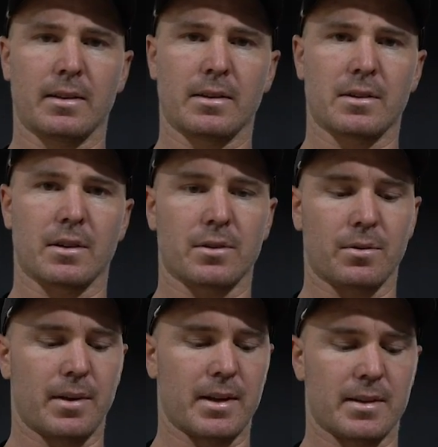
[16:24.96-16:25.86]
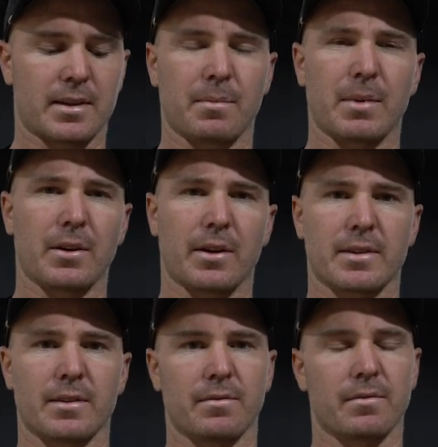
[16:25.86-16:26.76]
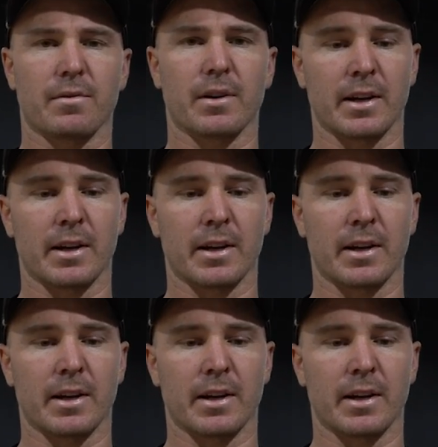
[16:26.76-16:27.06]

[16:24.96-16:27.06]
So it's going to be nice and free.